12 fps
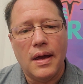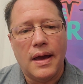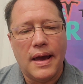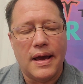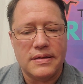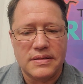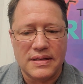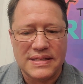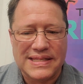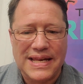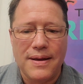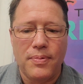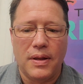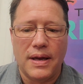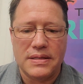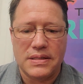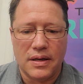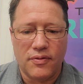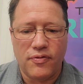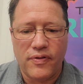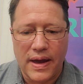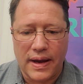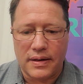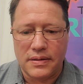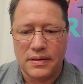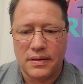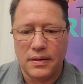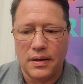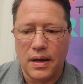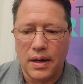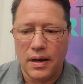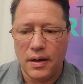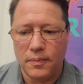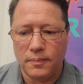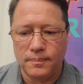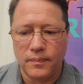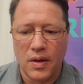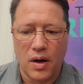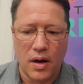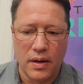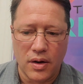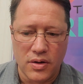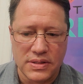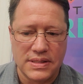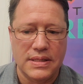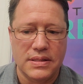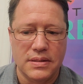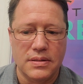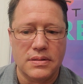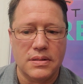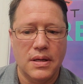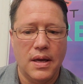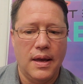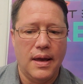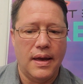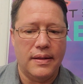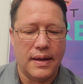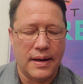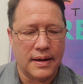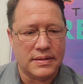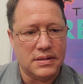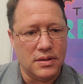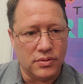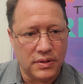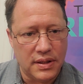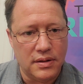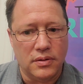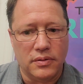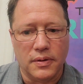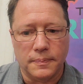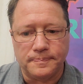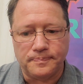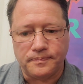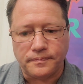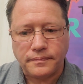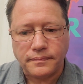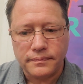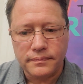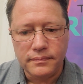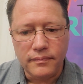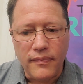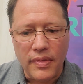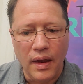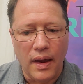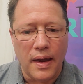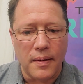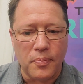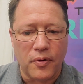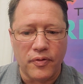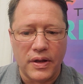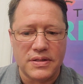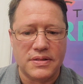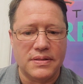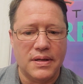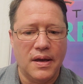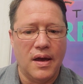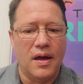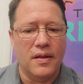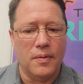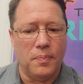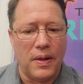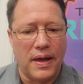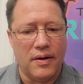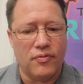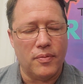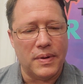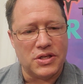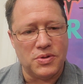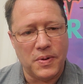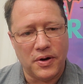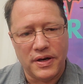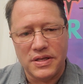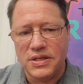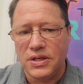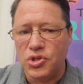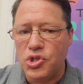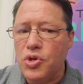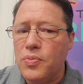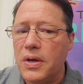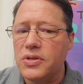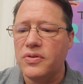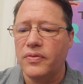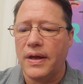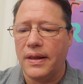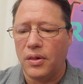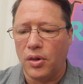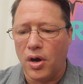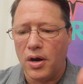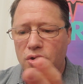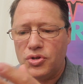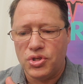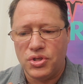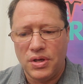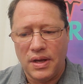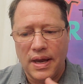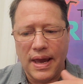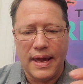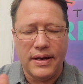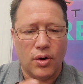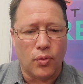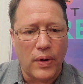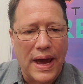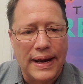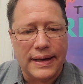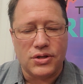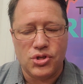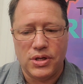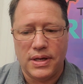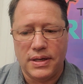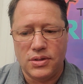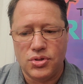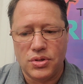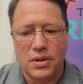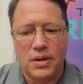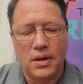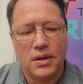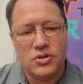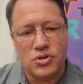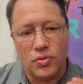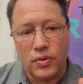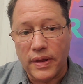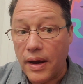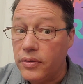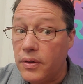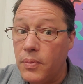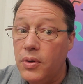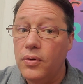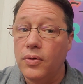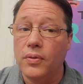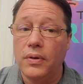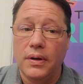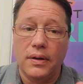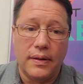has a stabilizing effect on our seasons and that axial tilt. It prevents the planet from experiencing too much of that large and erratic change. So without the moon,